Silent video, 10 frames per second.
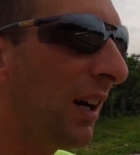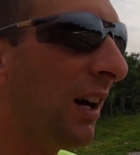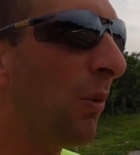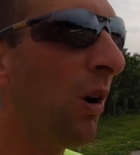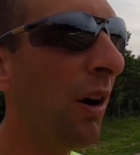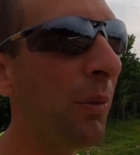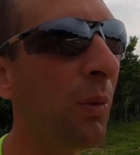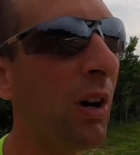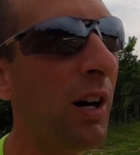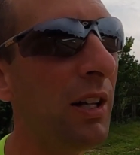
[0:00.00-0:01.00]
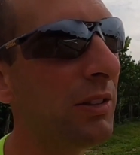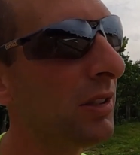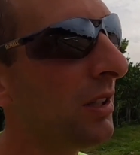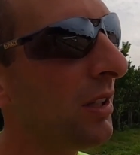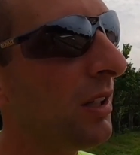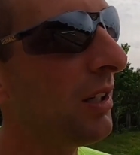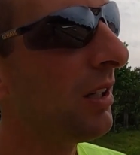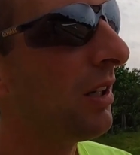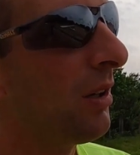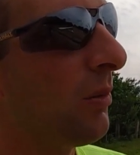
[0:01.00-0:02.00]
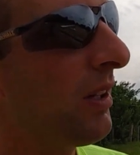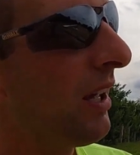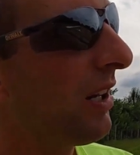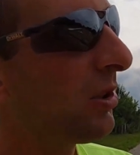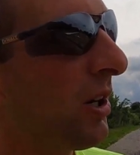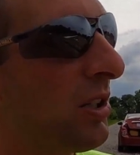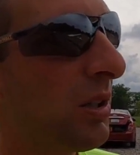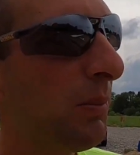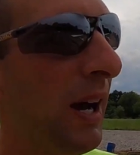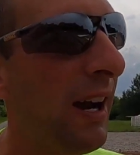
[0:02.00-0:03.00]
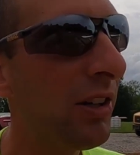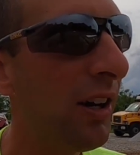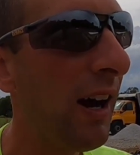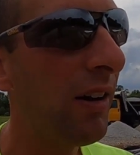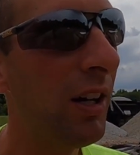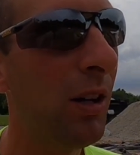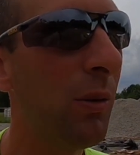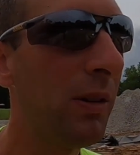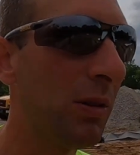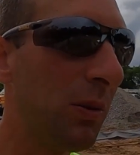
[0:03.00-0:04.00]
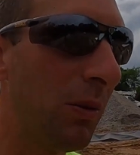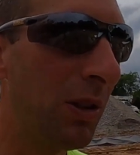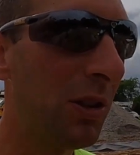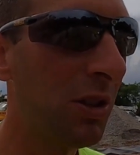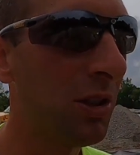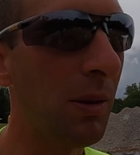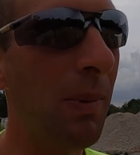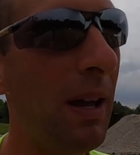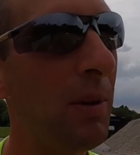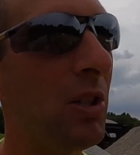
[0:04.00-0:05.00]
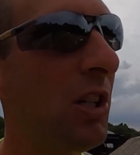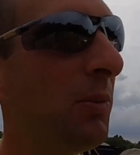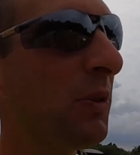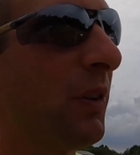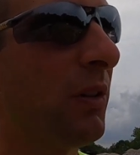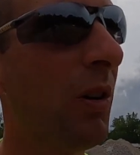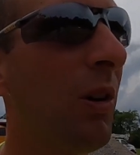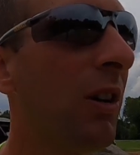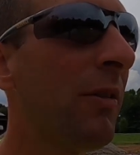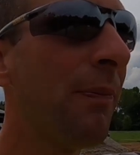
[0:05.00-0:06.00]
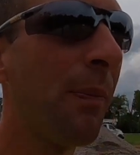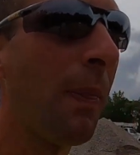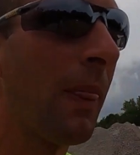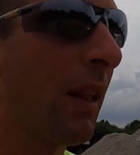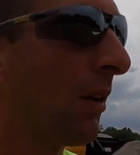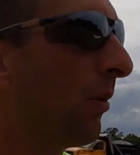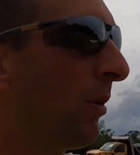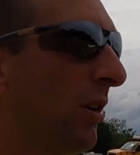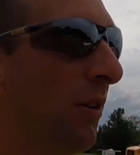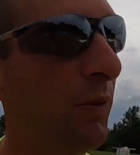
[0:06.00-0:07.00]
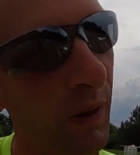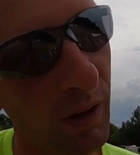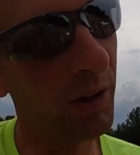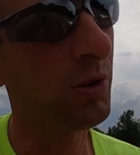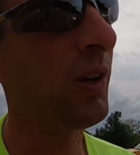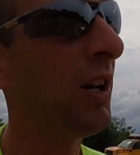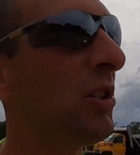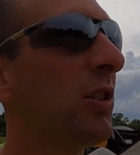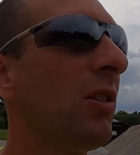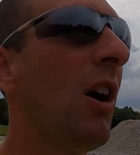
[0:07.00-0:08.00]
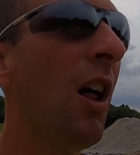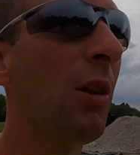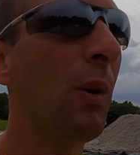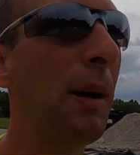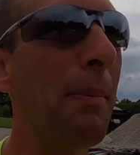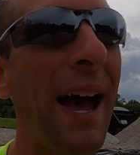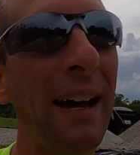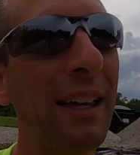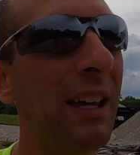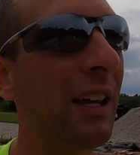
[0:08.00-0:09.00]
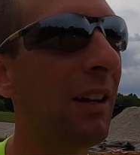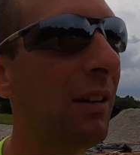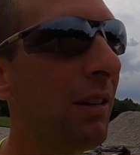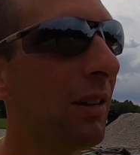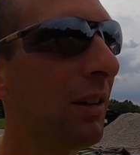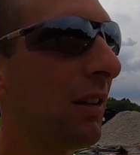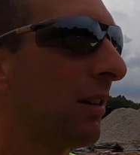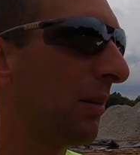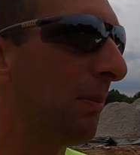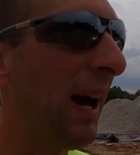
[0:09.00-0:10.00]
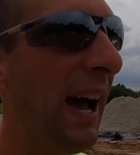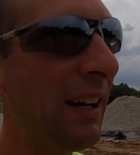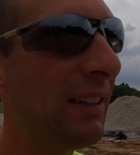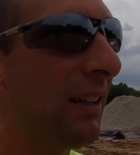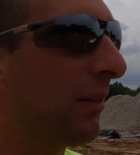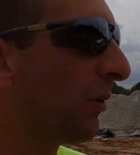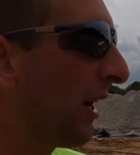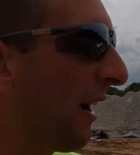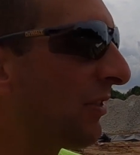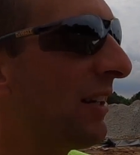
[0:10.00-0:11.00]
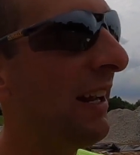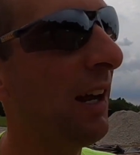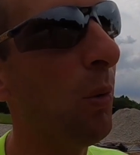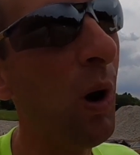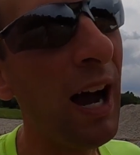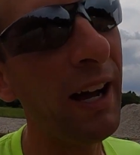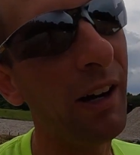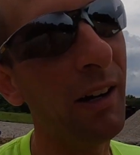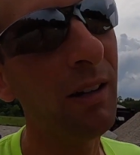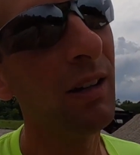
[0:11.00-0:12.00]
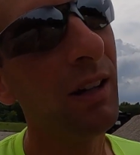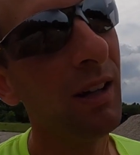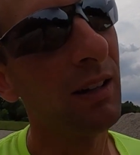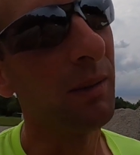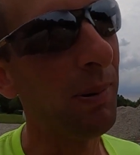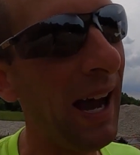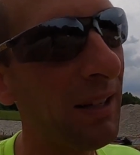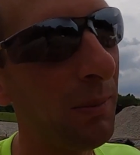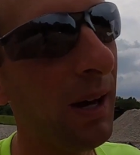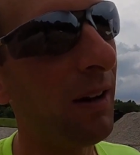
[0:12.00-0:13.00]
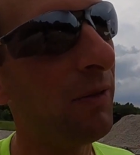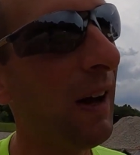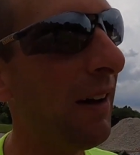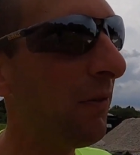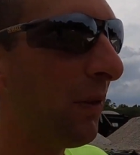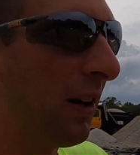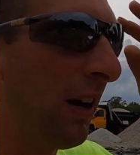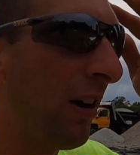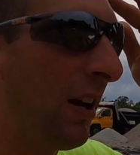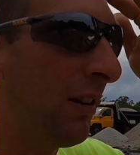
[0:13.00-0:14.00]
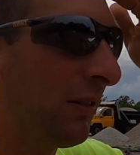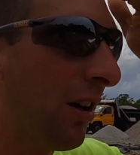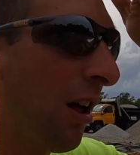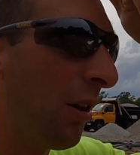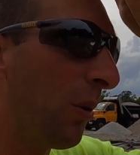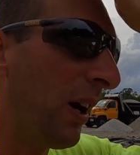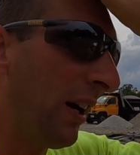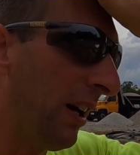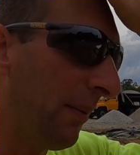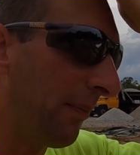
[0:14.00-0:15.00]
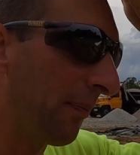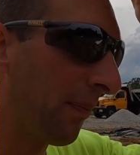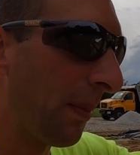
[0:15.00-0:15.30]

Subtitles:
One was we get a trench compactor out here, which is just a baby sheep's foot roller. We were gonna fill the trench all the way back in, compact it. We'd have to dig it wider, compact about a 5-foot area all the way up